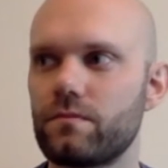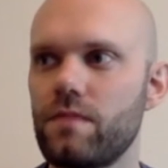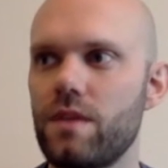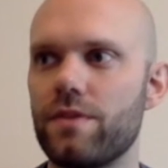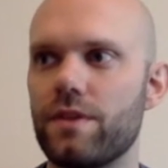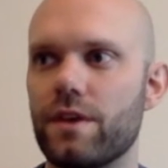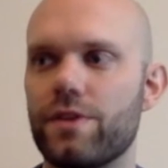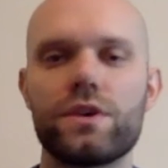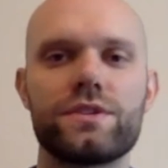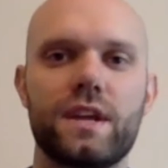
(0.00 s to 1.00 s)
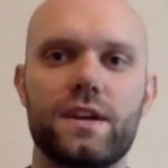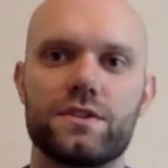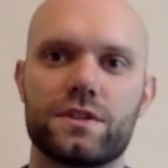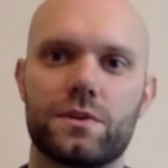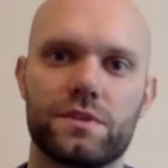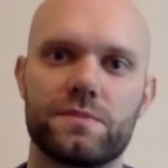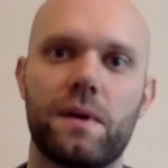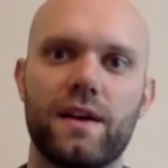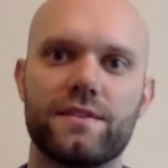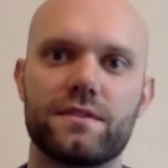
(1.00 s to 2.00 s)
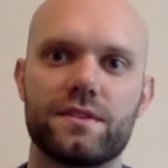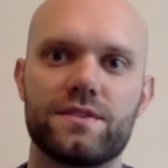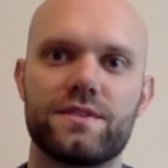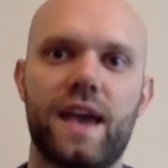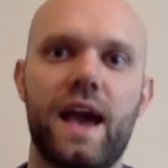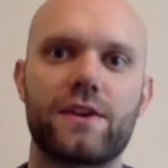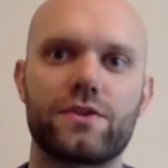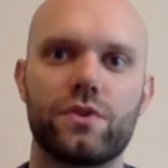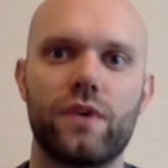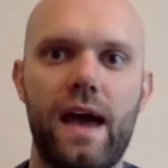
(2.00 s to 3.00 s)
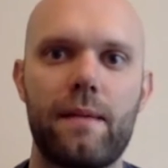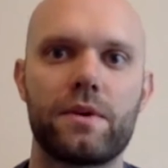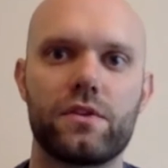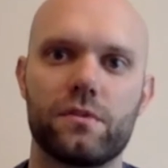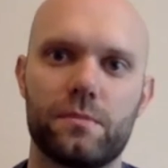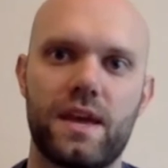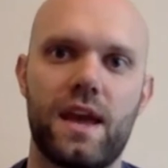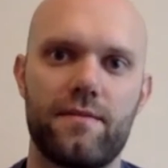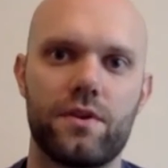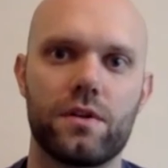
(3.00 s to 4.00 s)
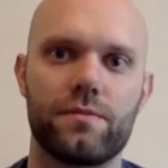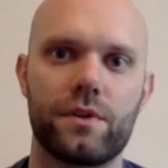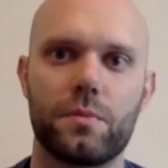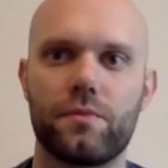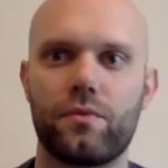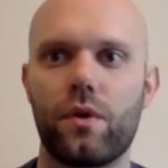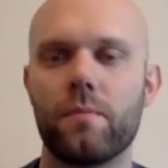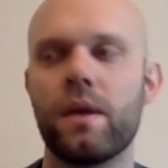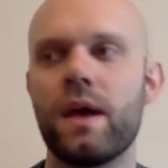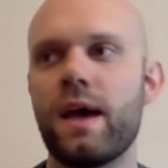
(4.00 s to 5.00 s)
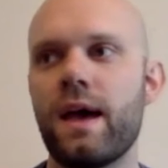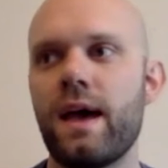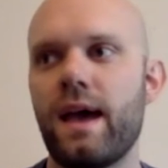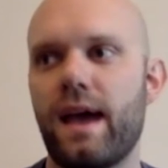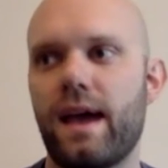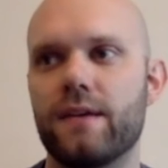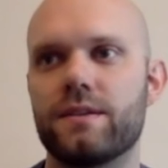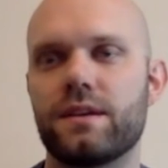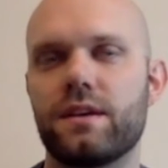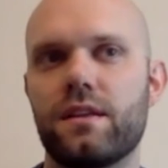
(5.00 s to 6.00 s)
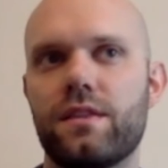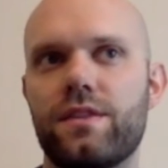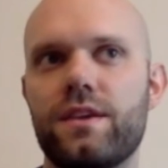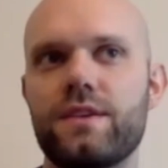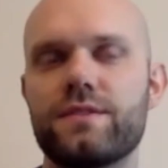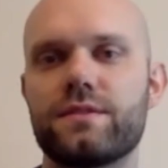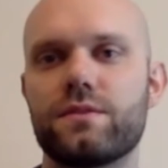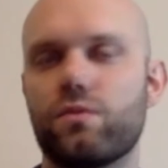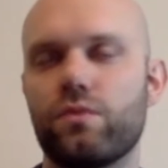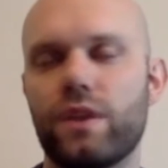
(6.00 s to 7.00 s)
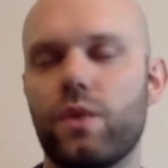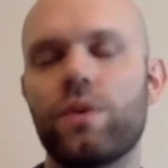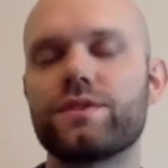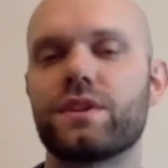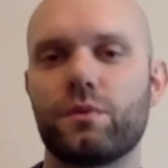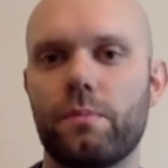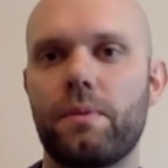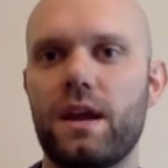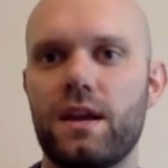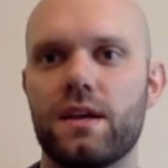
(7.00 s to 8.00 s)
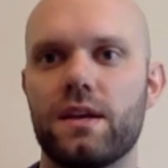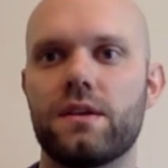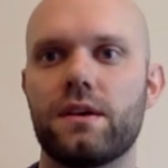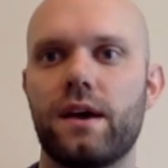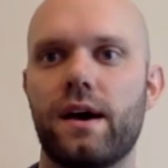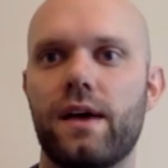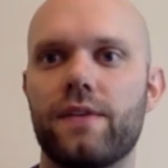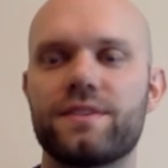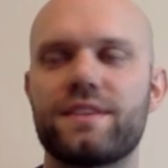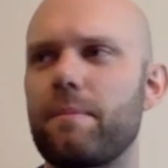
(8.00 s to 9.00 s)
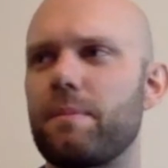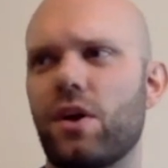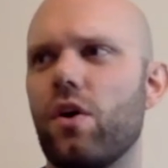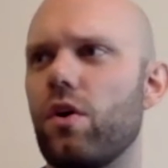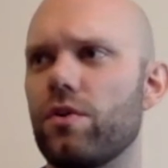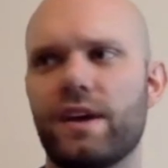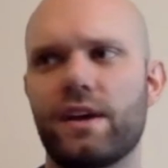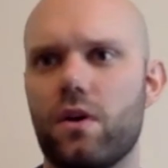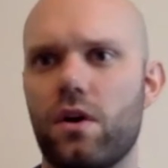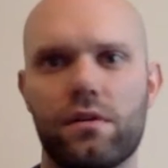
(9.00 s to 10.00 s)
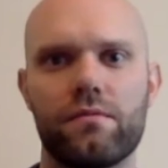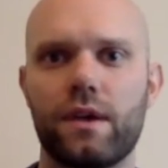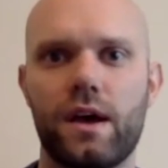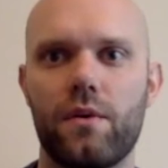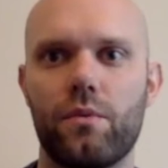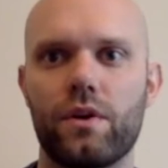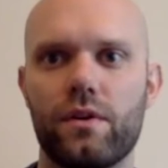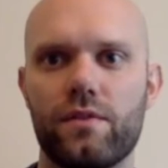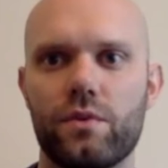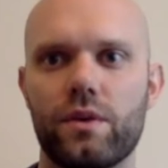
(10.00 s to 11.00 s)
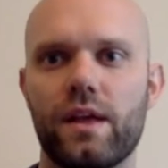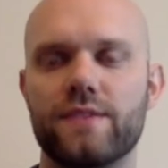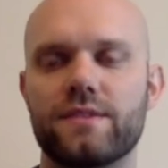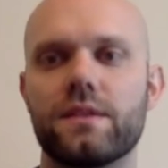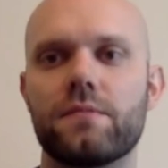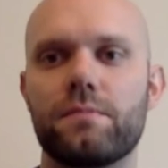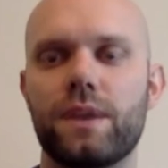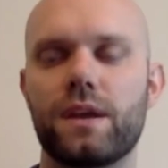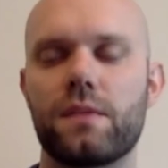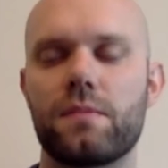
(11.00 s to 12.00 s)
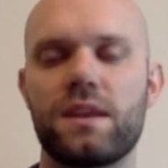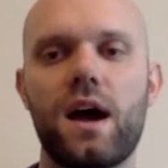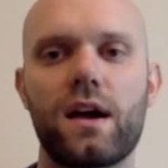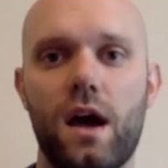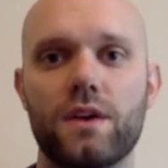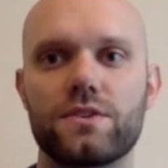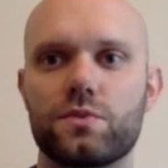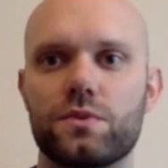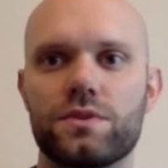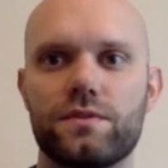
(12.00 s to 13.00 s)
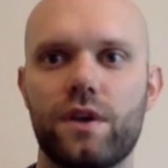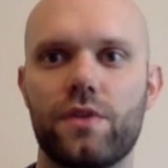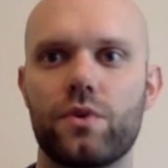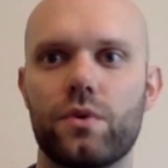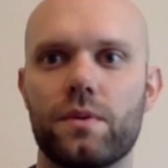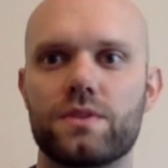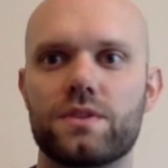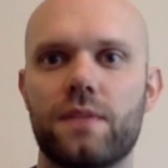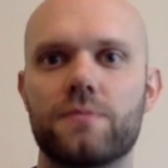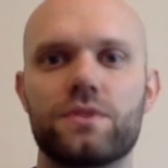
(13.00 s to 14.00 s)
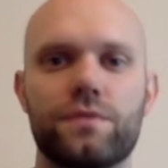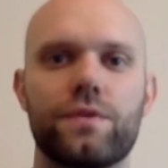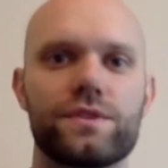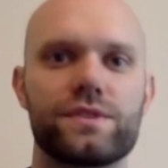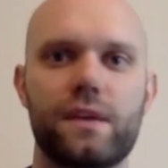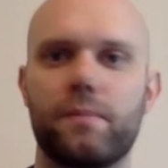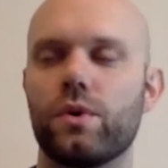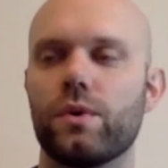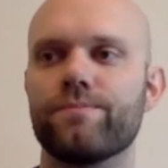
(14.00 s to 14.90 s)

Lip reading: the third stage is the response. This is the actual habit or the behavior that you perform. And these, once they're repeated, this is happening all day long. We don't even realize it, but it can be non-conscious once you've gone through it a bunch of times. So for example,